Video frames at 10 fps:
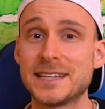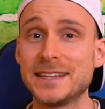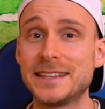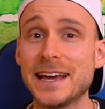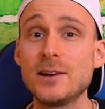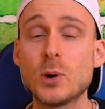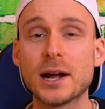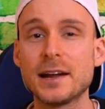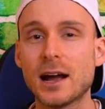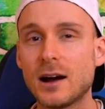Today, we're
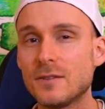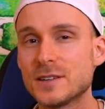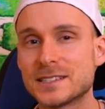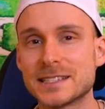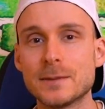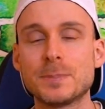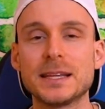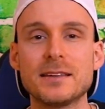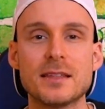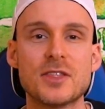going to cover
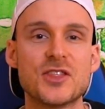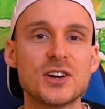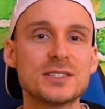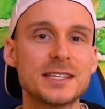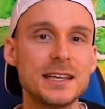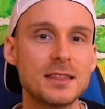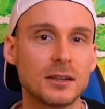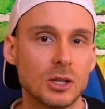simply the 13th